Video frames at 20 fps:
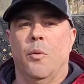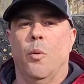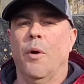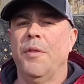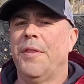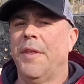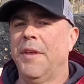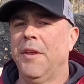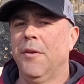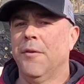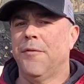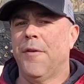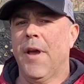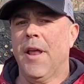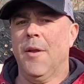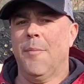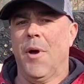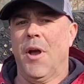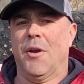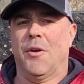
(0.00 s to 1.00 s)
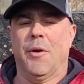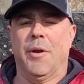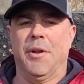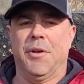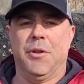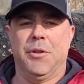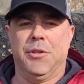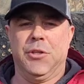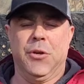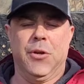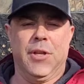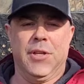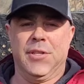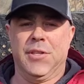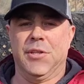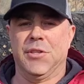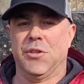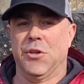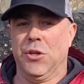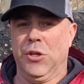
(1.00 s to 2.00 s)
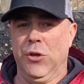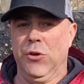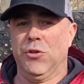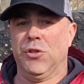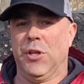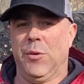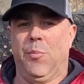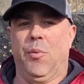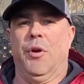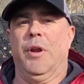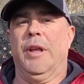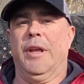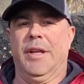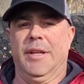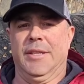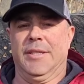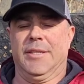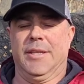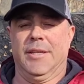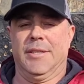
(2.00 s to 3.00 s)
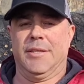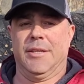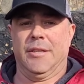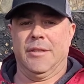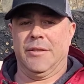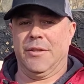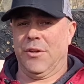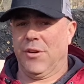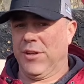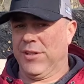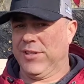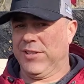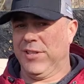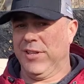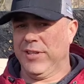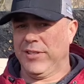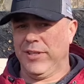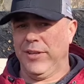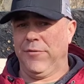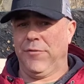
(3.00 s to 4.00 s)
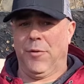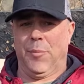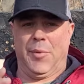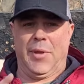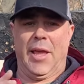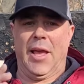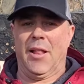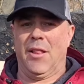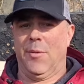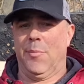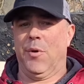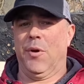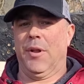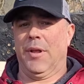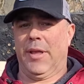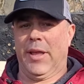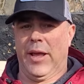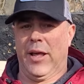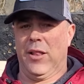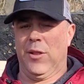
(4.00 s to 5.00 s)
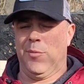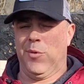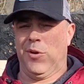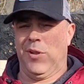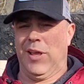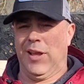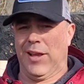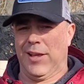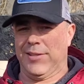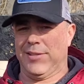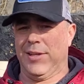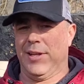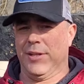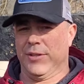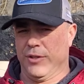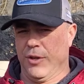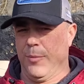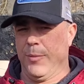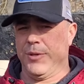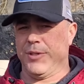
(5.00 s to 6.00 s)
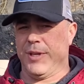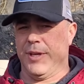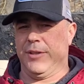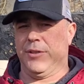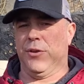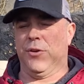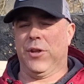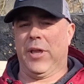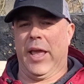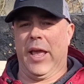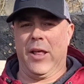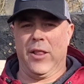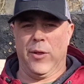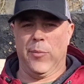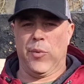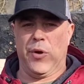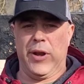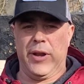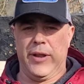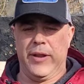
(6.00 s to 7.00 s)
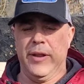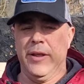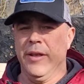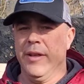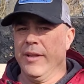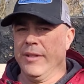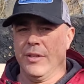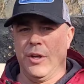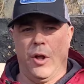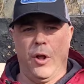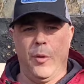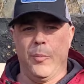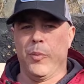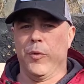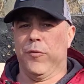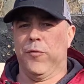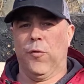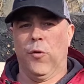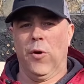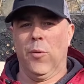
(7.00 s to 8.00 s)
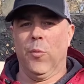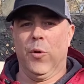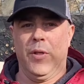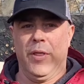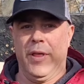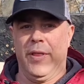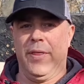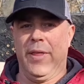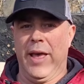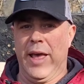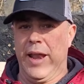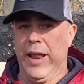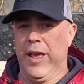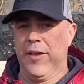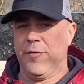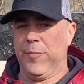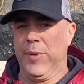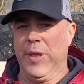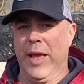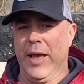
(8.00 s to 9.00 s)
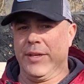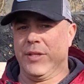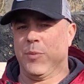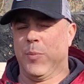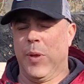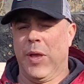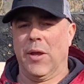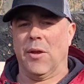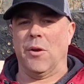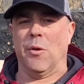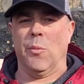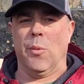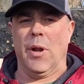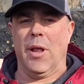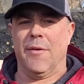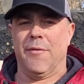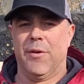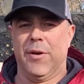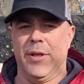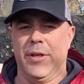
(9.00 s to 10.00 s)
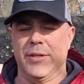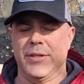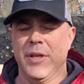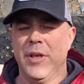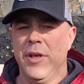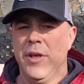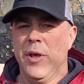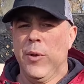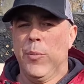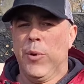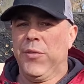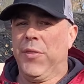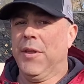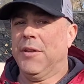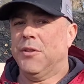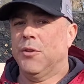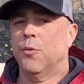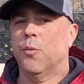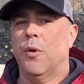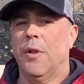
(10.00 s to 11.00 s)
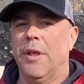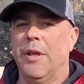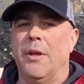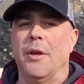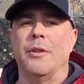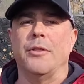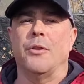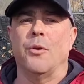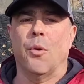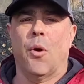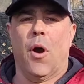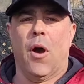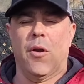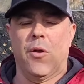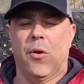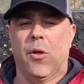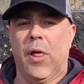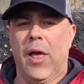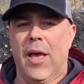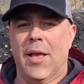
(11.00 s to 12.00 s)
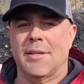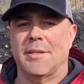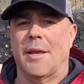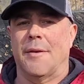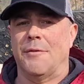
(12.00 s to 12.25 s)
One thing you'll find about Critical Duties is they're usually pretty consistent. They're consistent from caliber to caliber. Like I said, it's almost like they're calibrated to all perform within that FBI spec or whatever it is. But they do really good through auto glass.